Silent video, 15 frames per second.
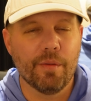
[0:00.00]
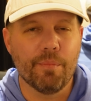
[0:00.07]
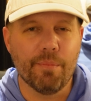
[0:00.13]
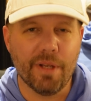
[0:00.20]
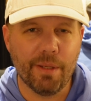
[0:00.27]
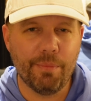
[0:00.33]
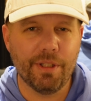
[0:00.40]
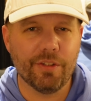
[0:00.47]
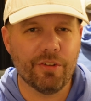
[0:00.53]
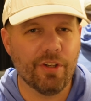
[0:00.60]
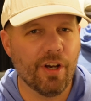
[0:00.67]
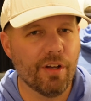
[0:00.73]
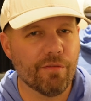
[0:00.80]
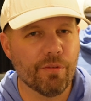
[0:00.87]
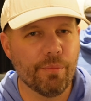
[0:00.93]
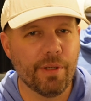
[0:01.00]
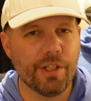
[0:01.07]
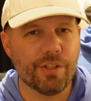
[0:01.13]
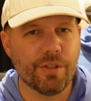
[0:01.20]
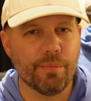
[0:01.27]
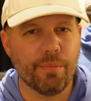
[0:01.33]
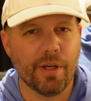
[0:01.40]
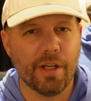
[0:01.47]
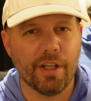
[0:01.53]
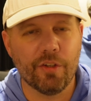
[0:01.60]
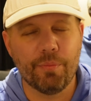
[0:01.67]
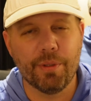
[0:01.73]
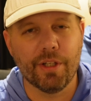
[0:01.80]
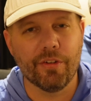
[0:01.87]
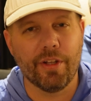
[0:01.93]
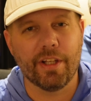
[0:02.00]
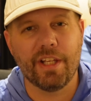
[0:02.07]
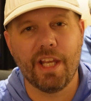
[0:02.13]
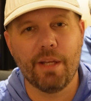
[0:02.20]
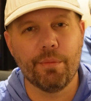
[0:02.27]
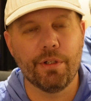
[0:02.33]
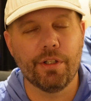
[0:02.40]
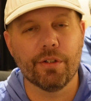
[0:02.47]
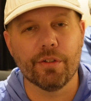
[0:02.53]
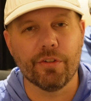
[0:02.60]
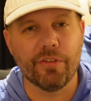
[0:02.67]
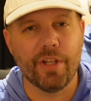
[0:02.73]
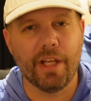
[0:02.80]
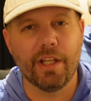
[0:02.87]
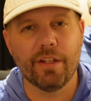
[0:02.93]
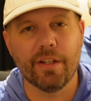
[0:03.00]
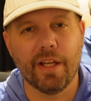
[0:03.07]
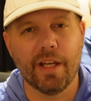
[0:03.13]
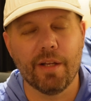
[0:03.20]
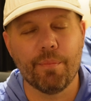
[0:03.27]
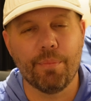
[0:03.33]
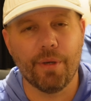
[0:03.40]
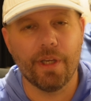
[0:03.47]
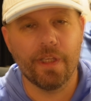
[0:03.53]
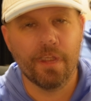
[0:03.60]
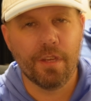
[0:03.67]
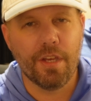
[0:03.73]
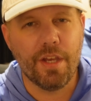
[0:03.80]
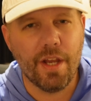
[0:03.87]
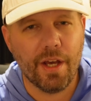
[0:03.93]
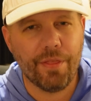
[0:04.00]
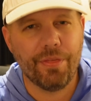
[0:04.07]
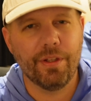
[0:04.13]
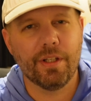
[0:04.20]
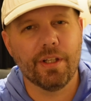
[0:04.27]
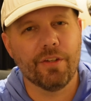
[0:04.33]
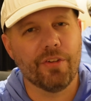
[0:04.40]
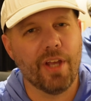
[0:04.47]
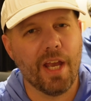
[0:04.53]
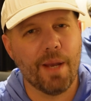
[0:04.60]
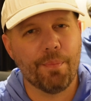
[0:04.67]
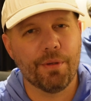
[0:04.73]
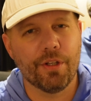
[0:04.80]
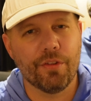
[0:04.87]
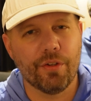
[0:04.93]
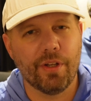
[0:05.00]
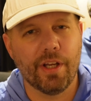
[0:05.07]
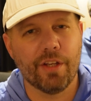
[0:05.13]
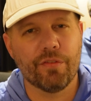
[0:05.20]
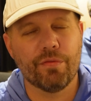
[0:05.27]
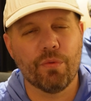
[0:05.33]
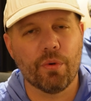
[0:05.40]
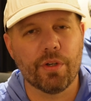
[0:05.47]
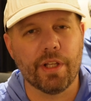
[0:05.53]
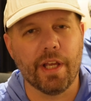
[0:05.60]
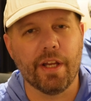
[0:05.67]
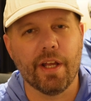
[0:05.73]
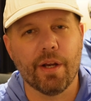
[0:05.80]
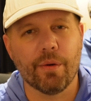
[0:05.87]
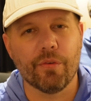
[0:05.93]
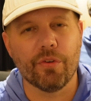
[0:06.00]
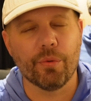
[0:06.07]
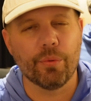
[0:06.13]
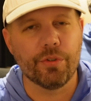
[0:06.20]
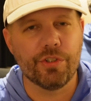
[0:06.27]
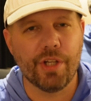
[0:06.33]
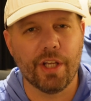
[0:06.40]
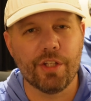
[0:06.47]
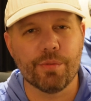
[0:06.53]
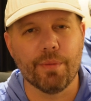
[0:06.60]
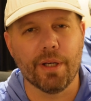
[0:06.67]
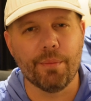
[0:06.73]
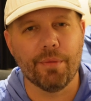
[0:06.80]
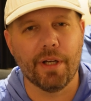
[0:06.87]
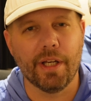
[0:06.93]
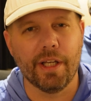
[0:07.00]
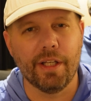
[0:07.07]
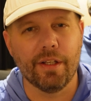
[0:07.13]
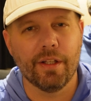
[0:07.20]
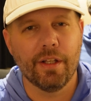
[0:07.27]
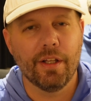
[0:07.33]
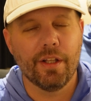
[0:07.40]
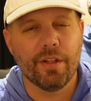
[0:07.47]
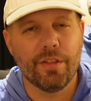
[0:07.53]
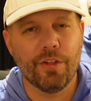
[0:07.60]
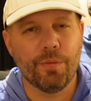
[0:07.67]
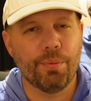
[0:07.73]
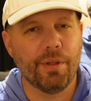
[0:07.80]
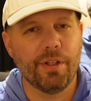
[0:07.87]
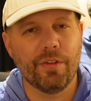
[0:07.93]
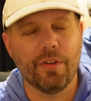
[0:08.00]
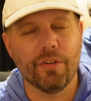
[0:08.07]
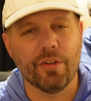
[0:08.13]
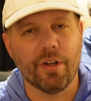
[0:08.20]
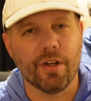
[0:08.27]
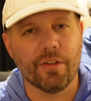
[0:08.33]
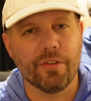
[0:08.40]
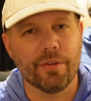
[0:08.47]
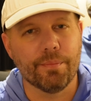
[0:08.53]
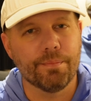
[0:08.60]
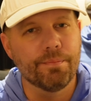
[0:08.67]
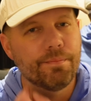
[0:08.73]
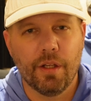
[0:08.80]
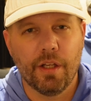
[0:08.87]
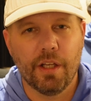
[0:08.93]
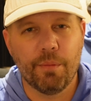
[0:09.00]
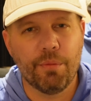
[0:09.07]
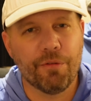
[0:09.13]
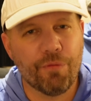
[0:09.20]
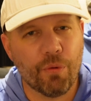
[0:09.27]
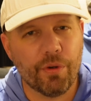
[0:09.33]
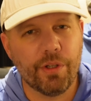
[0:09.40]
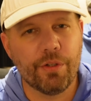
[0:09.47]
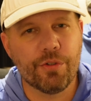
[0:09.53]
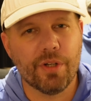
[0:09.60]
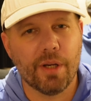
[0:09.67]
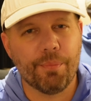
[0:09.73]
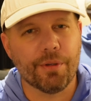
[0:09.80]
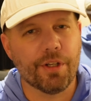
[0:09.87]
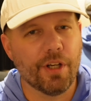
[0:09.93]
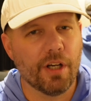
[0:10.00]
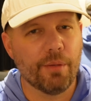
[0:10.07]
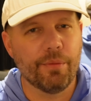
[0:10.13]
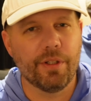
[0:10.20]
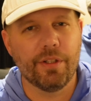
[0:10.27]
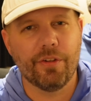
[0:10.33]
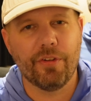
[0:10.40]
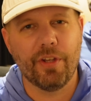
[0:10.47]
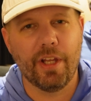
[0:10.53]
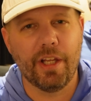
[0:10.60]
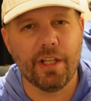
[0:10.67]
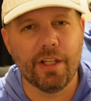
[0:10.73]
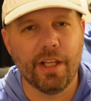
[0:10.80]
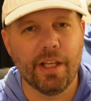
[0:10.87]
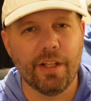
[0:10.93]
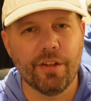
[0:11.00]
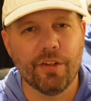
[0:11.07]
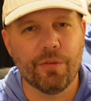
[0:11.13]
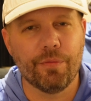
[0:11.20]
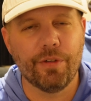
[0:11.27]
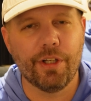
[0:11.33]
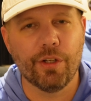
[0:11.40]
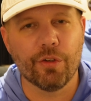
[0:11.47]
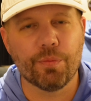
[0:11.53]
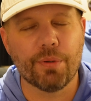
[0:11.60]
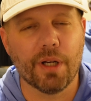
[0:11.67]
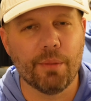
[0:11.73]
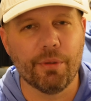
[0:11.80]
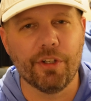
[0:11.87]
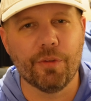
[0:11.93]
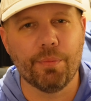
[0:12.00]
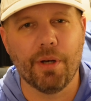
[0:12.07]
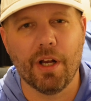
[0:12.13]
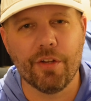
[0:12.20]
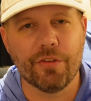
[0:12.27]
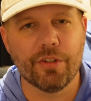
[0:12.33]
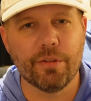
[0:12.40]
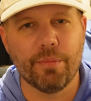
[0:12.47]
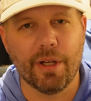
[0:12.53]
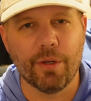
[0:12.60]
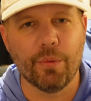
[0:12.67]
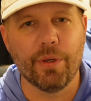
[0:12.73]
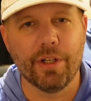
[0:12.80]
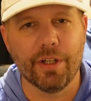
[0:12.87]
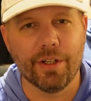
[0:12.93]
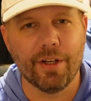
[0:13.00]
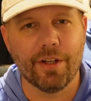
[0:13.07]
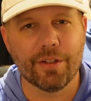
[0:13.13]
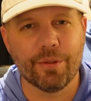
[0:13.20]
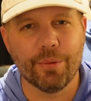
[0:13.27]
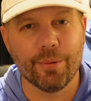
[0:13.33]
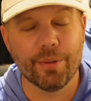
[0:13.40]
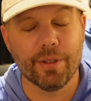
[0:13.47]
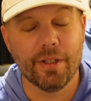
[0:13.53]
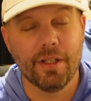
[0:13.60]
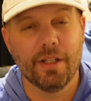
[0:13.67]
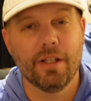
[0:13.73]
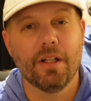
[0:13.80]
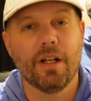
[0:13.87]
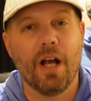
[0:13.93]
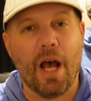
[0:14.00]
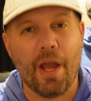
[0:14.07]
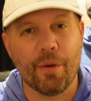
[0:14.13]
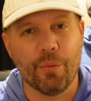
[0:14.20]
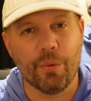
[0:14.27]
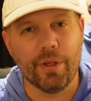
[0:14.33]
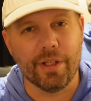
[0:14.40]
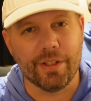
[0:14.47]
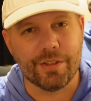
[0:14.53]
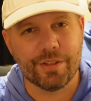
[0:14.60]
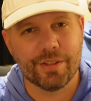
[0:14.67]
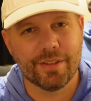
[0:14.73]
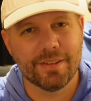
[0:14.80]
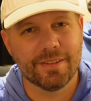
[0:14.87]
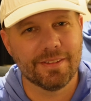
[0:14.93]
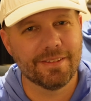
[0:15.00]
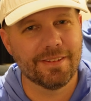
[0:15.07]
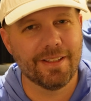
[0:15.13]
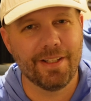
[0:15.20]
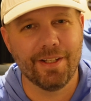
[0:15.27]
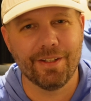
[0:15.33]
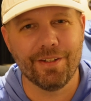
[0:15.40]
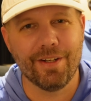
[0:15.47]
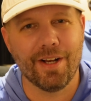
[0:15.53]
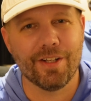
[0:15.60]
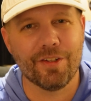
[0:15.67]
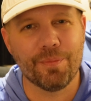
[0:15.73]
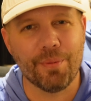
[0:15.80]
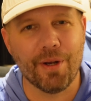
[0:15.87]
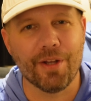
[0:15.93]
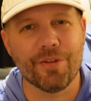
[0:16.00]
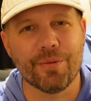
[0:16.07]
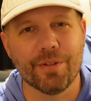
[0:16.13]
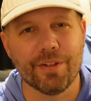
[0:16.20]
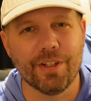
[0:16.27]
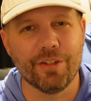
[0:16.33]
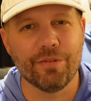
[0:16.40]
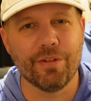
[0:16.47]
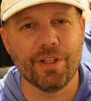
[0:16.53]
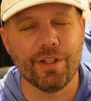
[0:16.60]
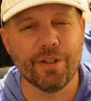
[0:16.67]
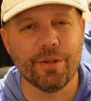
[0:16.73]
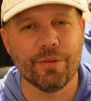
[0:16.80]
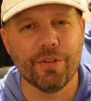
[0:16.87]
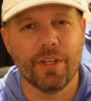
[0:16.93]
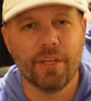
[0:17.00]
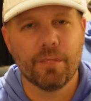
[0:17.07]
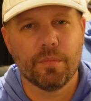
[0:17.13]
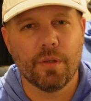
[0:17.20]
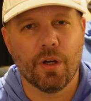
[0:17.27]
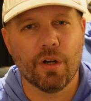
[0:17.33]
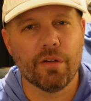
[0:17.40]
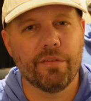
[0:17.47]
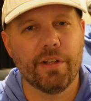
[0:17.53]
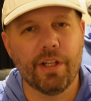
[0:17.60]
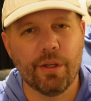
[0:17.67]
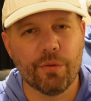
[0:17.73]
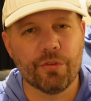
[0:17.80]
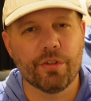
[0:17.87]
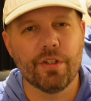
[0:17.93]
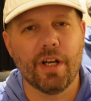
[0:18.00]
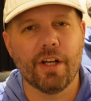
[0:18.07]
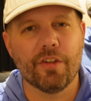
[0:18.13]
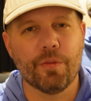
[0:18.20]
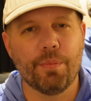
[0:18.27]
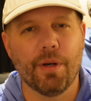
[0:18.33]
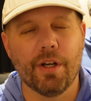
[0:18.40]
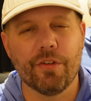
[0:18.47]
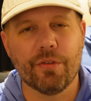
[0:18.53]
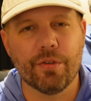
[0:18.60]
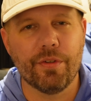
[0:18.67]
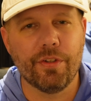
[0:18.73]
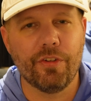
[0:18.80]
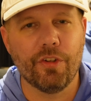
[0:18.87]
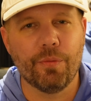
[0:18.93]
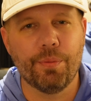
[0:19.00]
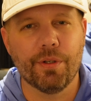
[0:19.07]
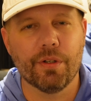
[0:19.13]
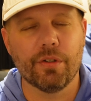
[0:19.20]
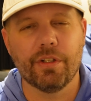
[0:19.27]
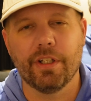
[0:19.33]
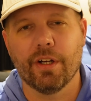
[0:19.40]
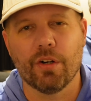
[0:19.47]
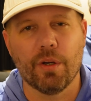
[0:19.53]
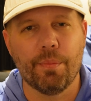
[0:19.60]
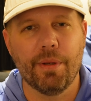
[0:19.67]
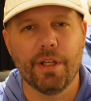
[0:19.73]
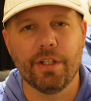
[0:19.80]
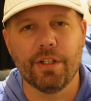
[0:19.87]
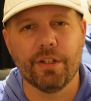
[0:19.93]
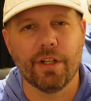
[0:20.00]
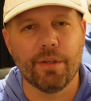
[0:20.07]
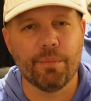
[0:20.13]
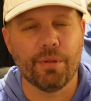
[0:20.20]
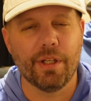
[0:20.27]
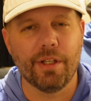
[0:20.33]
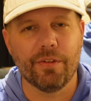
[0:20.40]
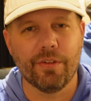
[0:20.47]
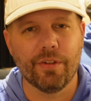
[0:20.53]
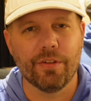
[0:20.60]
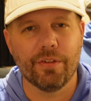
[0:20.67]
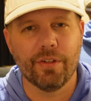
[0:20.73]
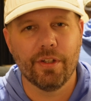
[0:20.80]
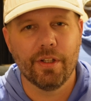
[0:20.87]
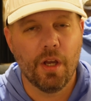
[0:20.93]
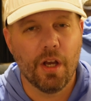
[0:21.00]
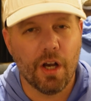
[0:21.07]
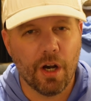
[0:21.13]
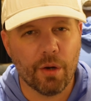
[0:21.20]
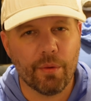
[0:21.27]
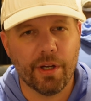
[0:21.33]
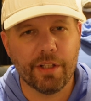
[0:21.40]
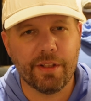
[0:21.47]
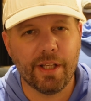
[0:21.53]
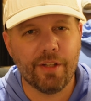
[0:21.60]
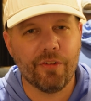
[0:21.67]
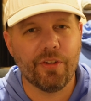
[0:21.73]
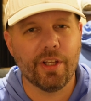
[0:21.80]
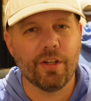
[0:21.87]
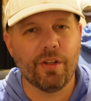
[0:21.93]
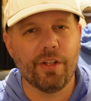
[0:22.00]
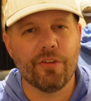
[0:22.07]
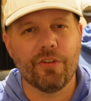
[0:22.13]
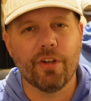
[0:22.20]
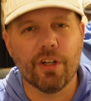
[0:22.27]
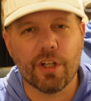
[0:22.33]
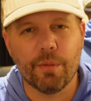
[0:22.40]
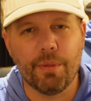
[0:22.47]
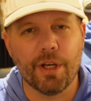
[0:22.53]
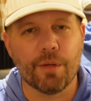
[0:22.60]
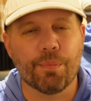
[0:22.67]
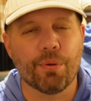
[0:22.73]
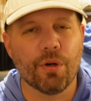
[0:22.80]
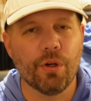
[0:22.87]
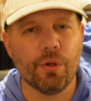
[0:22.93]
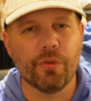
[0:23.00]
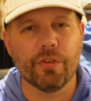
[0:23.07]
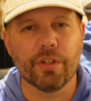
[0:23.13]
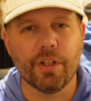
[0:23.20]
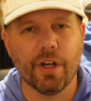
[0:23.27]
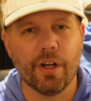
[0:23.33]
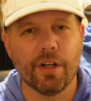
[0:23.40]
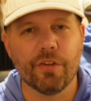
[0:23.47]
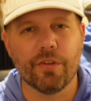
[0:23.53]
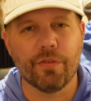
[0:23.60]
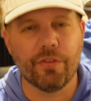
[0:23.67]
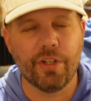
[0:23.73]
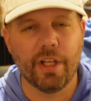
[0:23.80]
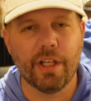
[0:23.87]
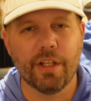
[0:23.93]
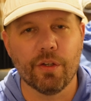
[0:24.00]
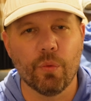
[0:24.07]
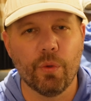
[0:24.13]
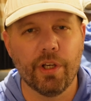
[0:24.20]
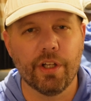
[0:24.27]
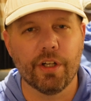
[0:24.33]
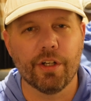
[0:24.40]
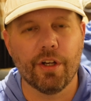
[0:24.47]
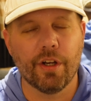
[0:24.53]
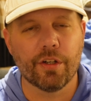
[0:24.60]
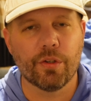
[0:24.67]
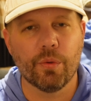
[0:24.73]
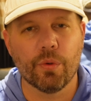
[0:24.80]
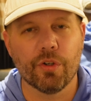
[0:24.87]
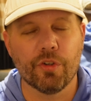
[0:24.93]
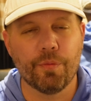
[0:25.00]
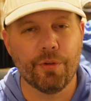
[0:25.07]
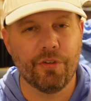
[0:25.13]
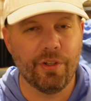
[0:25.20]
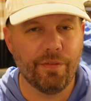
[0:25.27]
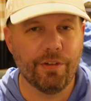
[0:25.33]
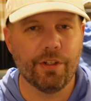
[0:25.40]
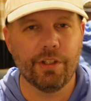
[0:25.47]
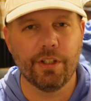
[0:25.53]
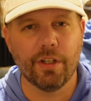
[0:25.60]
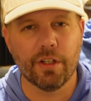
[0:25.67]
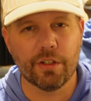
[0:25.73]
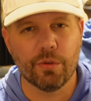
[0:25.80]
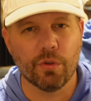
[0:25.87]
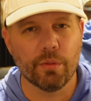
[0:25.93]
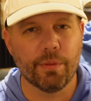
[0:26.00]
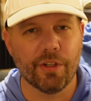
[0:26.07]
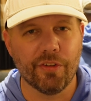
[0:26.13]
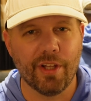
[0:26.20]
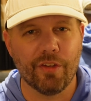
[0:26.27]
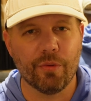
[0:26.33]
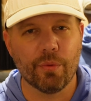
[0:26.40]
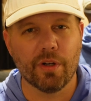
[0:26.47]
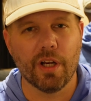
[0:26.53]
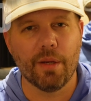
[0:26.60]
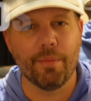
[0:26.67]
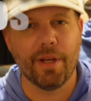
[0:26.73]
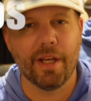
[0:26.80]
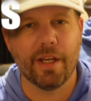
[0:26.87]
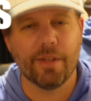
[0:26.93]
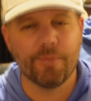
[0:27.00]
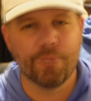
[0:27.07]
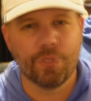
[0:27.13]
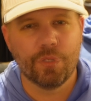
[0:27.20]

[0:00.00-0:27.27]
Maybe it's confirmation bias because I came in here saying that, but nothing has happened in the last 48 hours that would change my mind. This place is awesome. And before you drop a comment saying, hey, this video is probably sponsored by Wynn and Encore, I wish. They're not sponsoring these videos. Our videos are not sponsored. This is purely our opinion on places. Alright, that said, let's talk about pros and cons of staying at Wynn and Encore, specifically Encore because that's where I'm at.